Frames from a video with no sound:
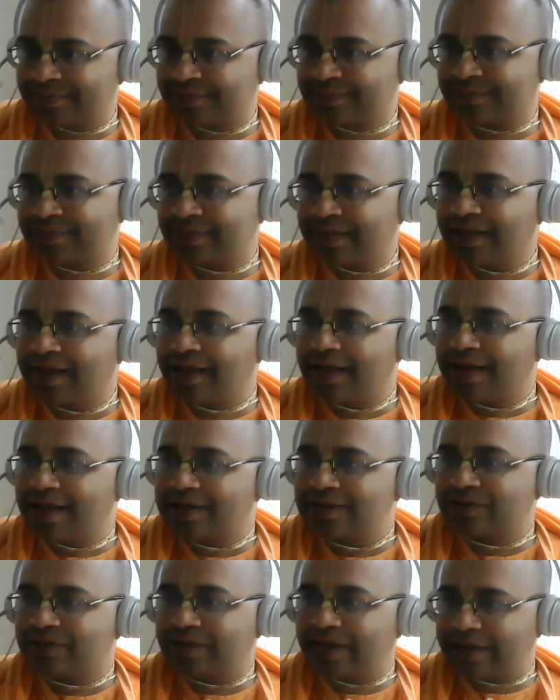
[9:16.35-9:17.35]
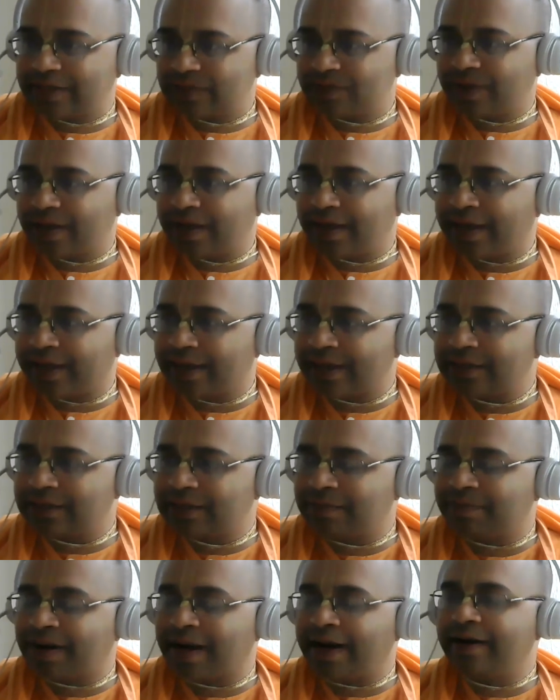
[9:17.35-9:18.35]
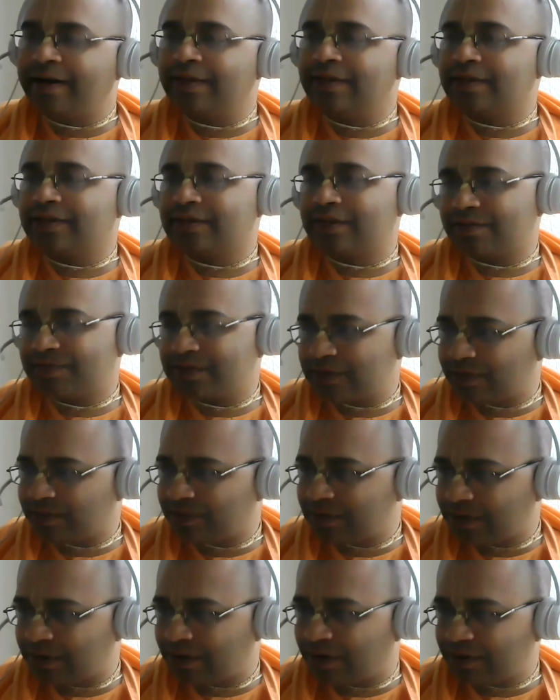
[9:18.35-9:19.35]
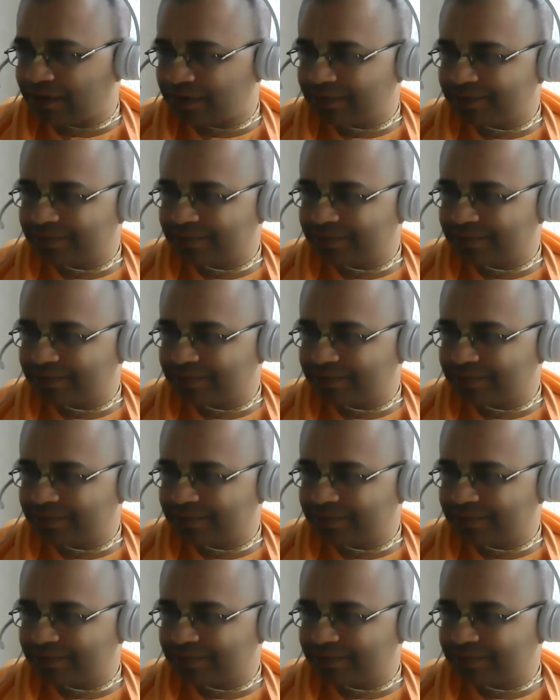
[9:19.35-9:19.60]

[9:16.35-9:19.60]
Hmm. So that's why engage the mind in the service of the Lord